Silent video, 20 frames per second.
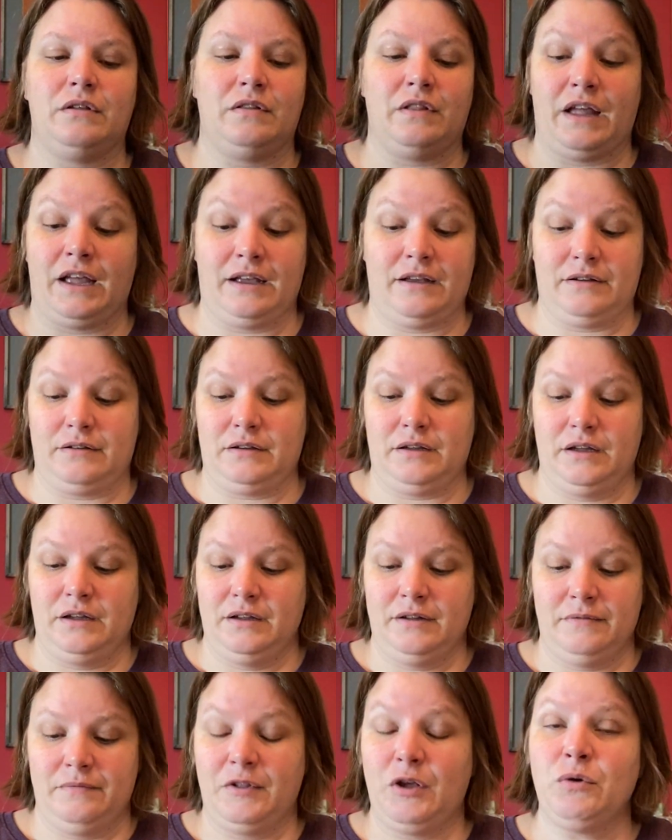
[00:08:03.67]
like,
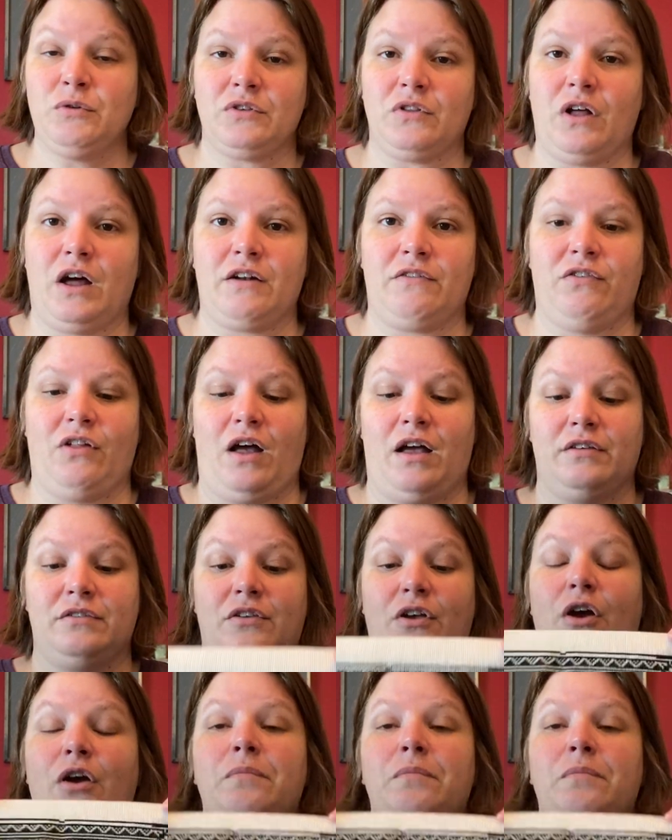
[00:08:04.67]
it was a lot of floss.